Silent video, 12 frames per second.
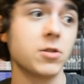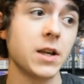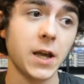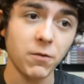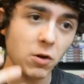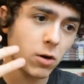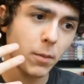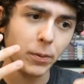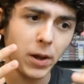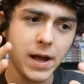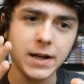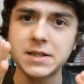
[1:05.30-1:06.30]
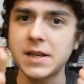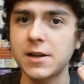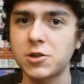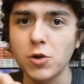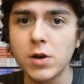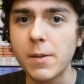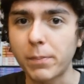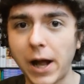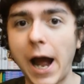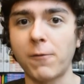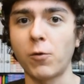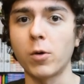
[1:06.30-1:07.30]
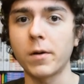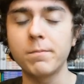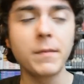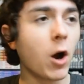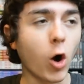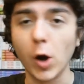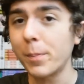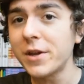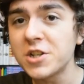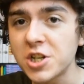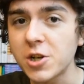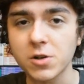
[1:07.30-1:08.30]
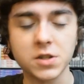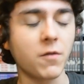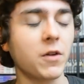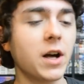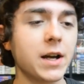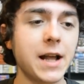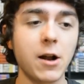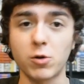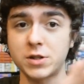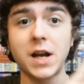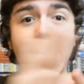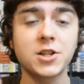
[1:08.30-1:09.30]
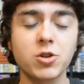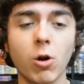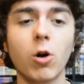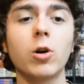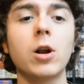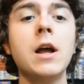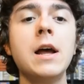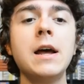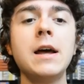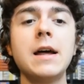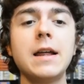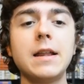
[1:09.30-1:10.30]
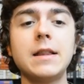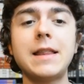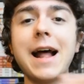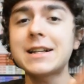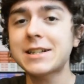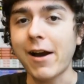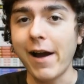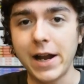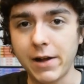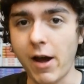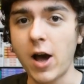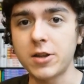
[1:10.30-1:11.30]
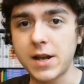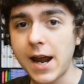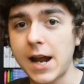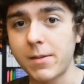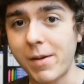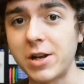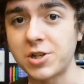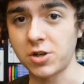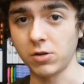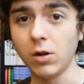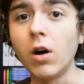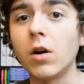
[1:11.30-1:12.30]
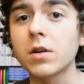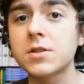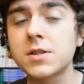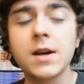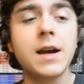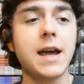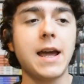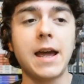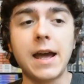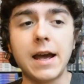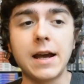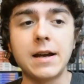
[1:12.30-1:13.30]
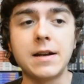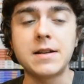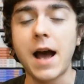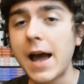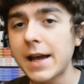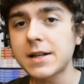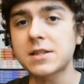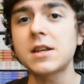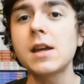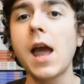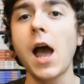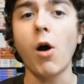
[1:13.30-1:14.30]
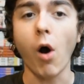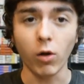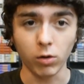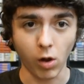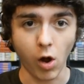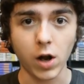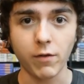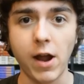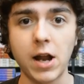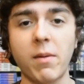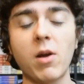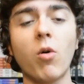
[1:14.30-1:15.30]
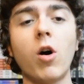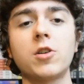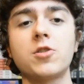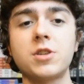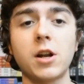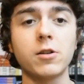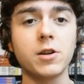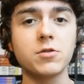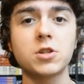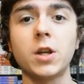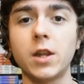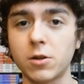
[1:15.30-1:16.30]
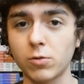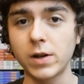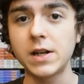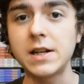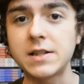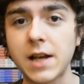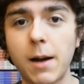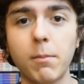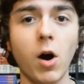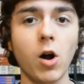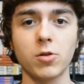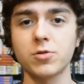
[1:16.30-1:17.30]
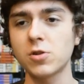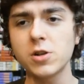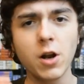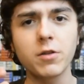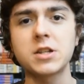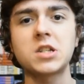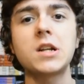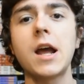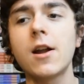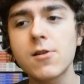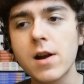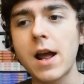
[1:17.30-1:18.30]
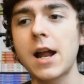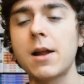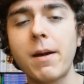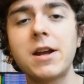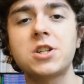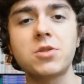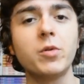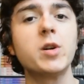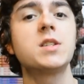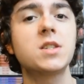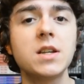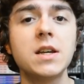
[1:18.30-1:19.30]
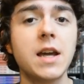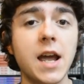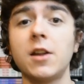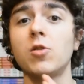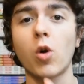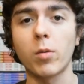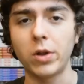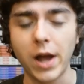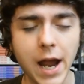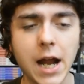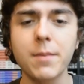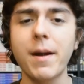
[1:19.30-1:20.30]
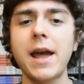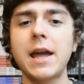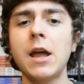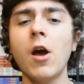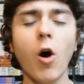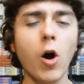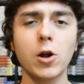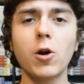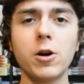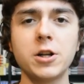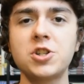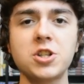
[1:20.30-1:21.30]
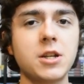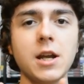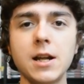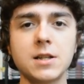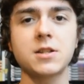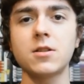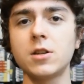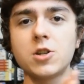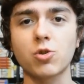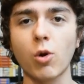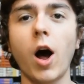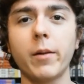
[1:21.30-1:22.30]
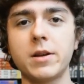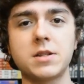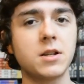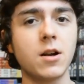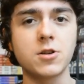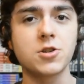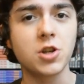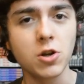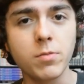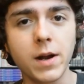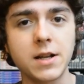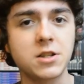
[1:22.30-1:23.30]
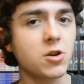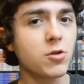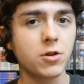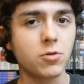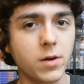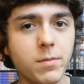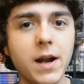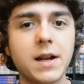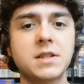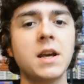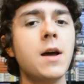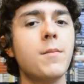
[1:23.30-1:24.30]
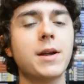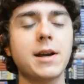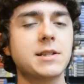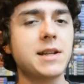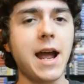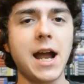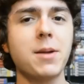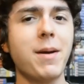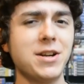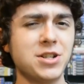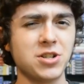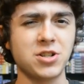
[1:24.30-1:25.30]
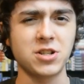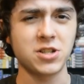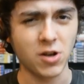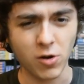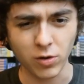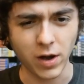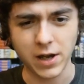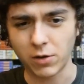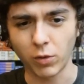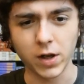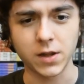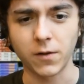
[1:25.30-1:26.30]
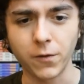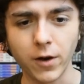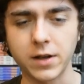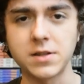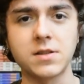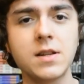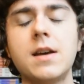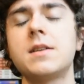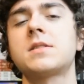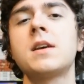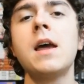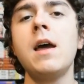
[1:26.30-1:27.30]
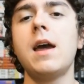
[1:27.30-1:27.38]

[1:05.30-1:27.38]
looks like. If you were to play, let's say, a two D platformer, R P G or something like that, or a side-scroller, that's kind of how the animation looks. And I can see how a lot of anime watchers that are used to the three D type models, or, you know, the standard animation we see in normal anime, are going to just instantly drop this in under two minutes, two to three minutes, because the animation is just so, like, what the fuck is this?